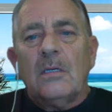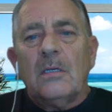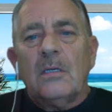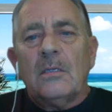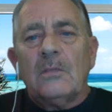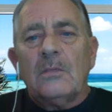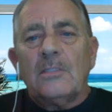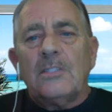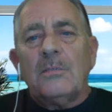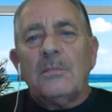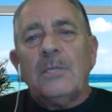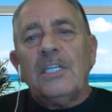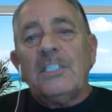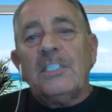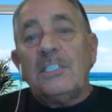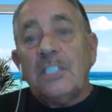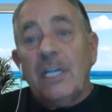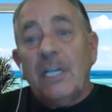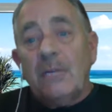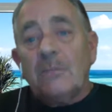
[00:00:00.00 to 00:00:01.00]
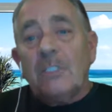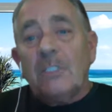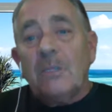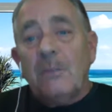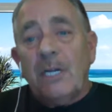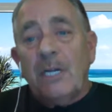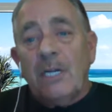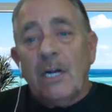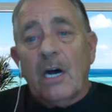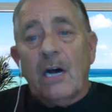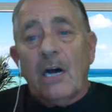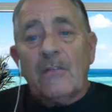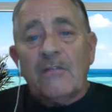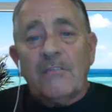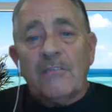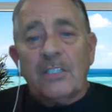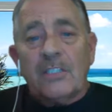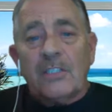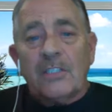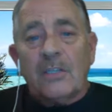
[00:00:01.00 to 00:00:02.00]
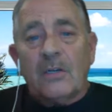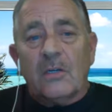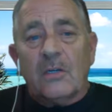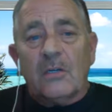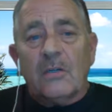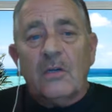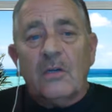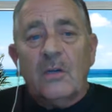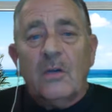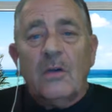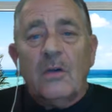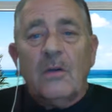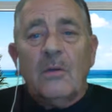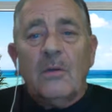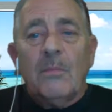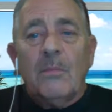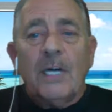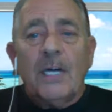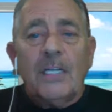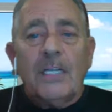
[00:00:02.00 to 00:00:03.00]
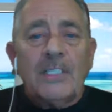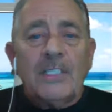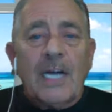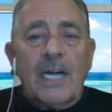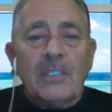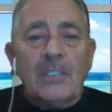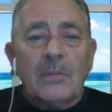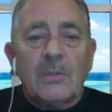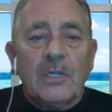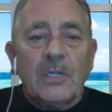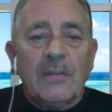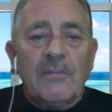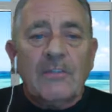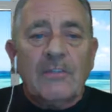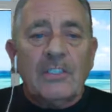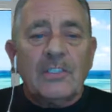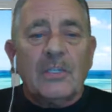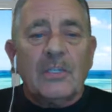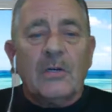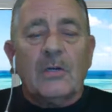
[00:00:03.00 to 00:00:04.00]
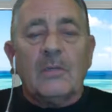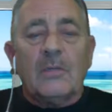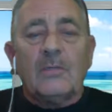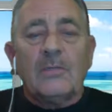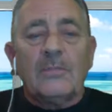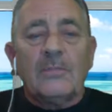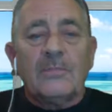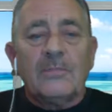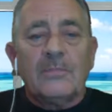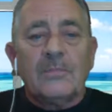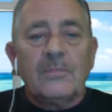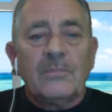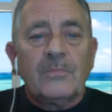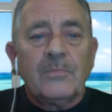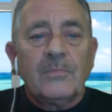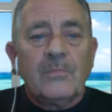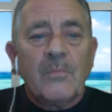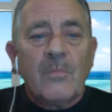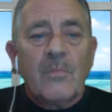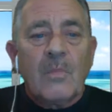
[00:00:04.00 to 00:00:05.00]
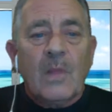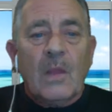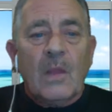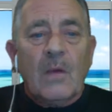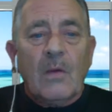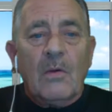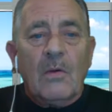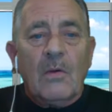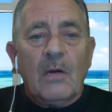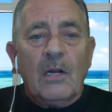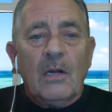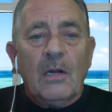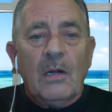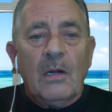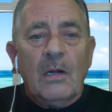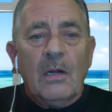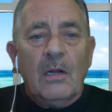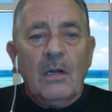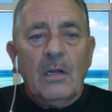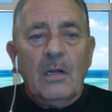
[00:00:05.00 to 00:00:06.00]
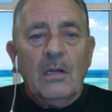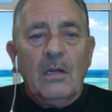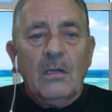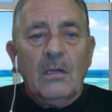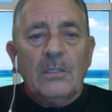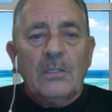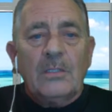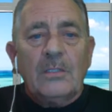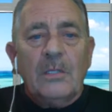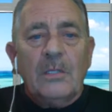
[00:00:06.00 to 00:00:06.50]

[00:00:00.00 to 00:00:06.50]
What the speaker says: speed seems to be non-physical, but it's actually physical. All right. So